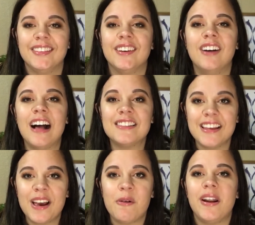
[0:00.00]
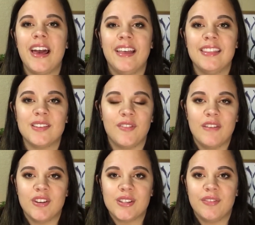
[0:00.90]
The last thing I want to end this
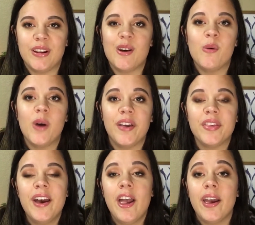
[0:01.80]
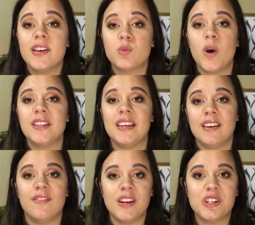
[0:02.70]
favorites video with is what
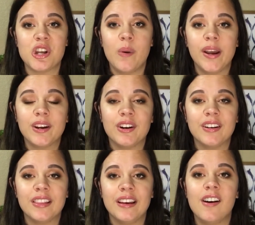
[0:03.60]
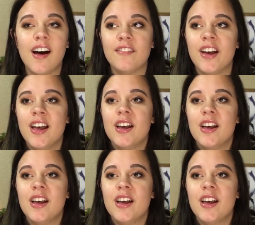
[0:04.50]
TV show I currently love.